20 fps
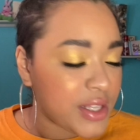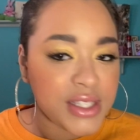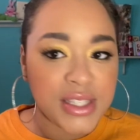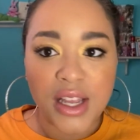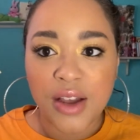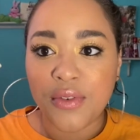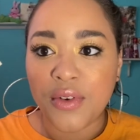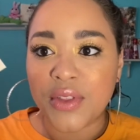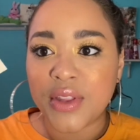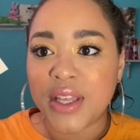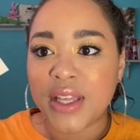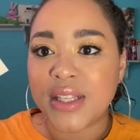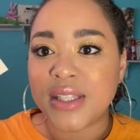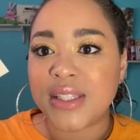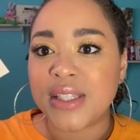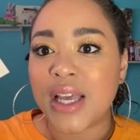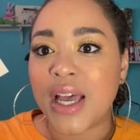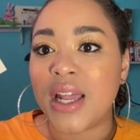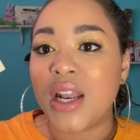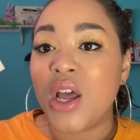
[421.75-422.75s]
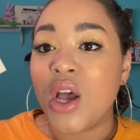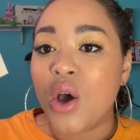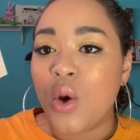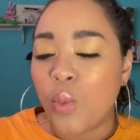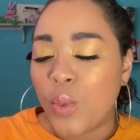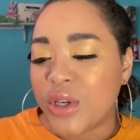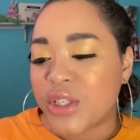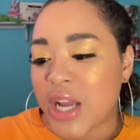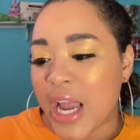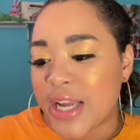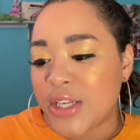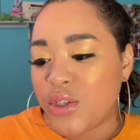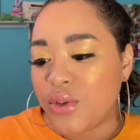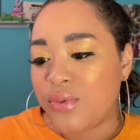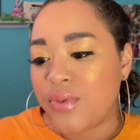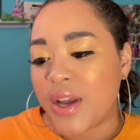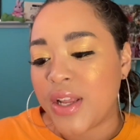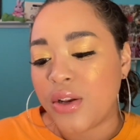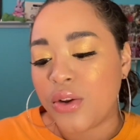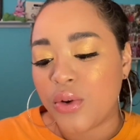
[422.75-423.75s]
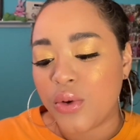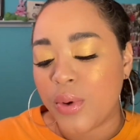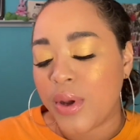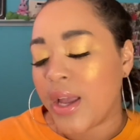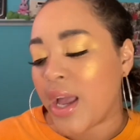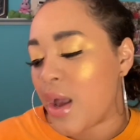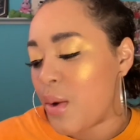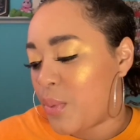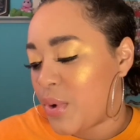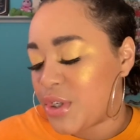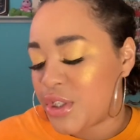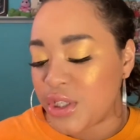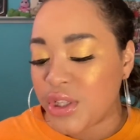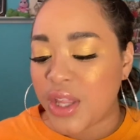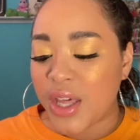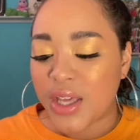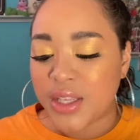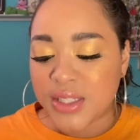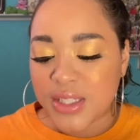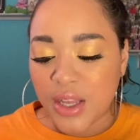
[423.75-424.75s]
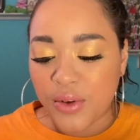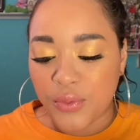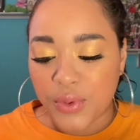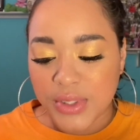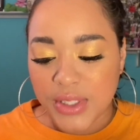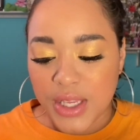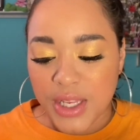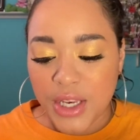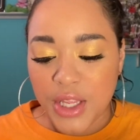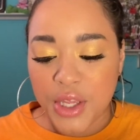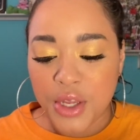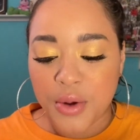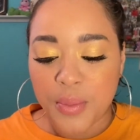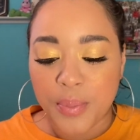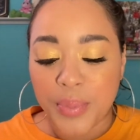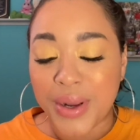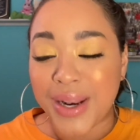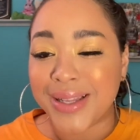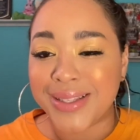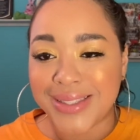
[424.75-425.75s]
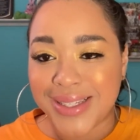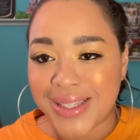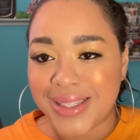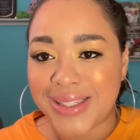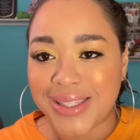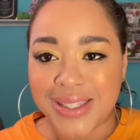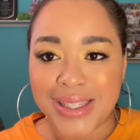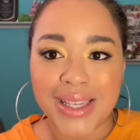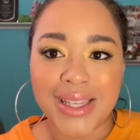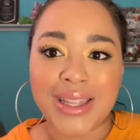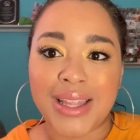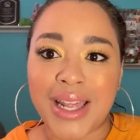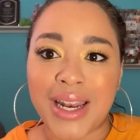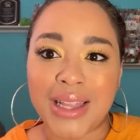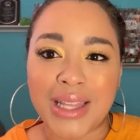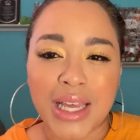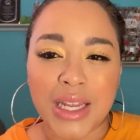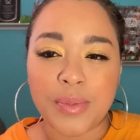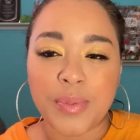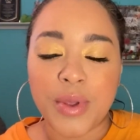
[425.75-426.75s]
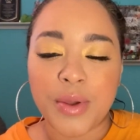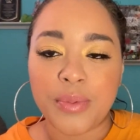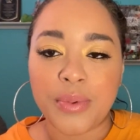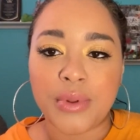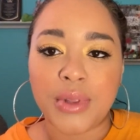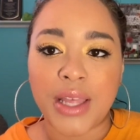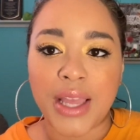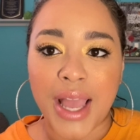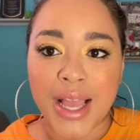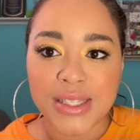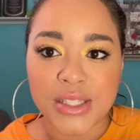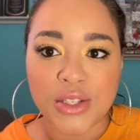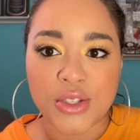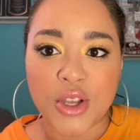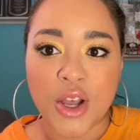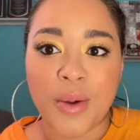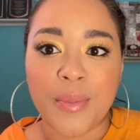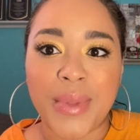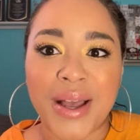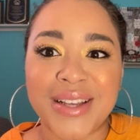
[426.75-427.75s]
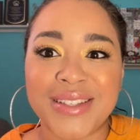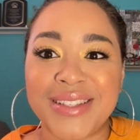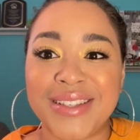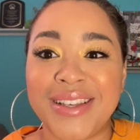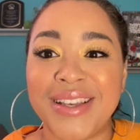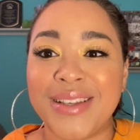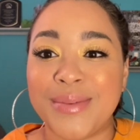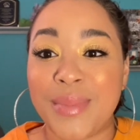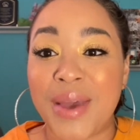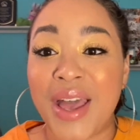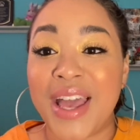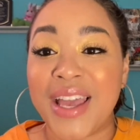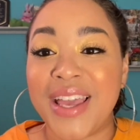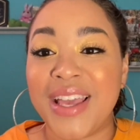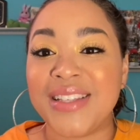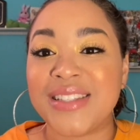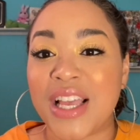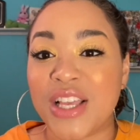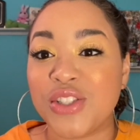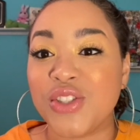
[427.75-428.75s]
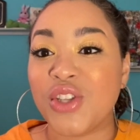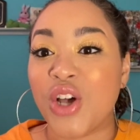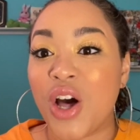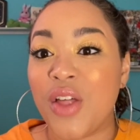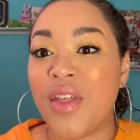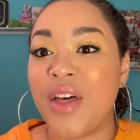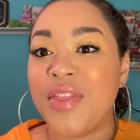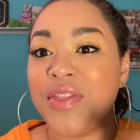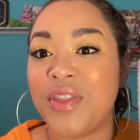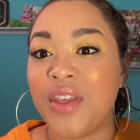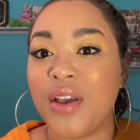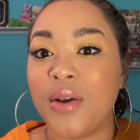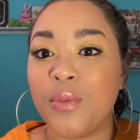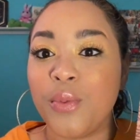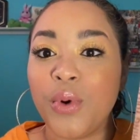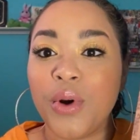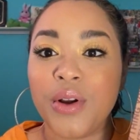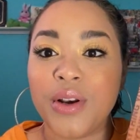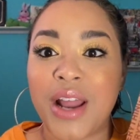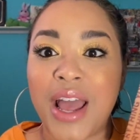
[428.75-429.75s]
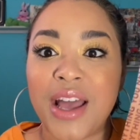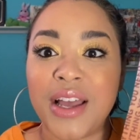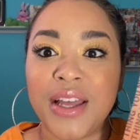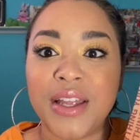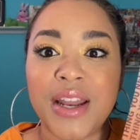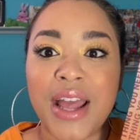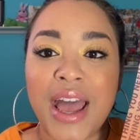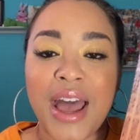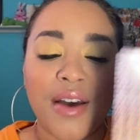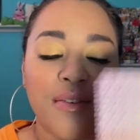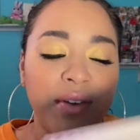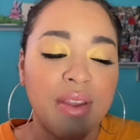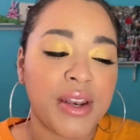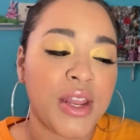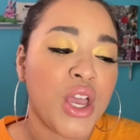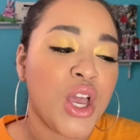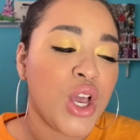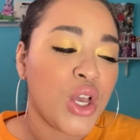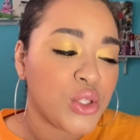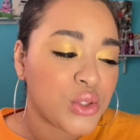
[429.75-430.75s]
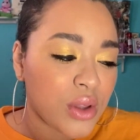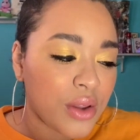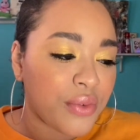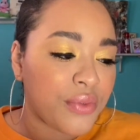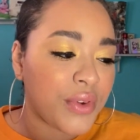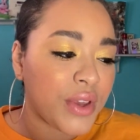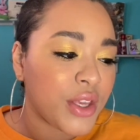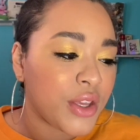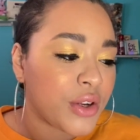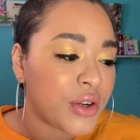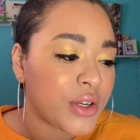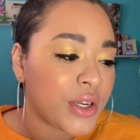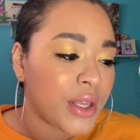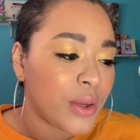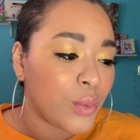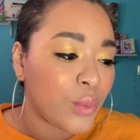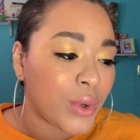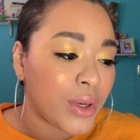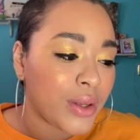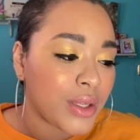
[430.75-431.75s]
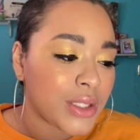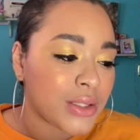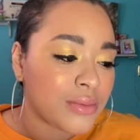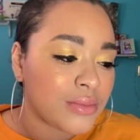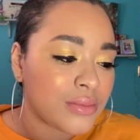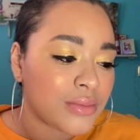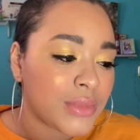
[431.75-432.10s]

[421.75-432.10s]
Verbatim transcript: stuff on the inside, which I do find annoying. I wish that the stuff was in here, but I did see that a lot of people, like as I saw in bags and baggings, I saw that they weren't ha gonna have it. So I figured it wouldn't